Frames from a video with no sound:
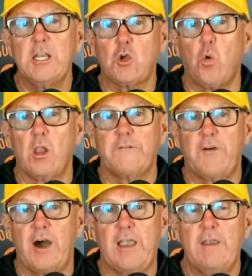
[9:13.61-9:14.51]
to
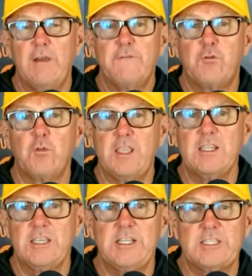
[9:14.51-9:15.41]
qualify for the
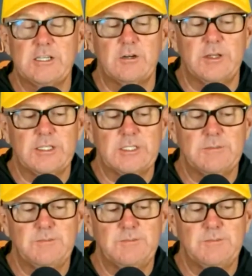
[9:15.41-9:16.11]
Elite Series.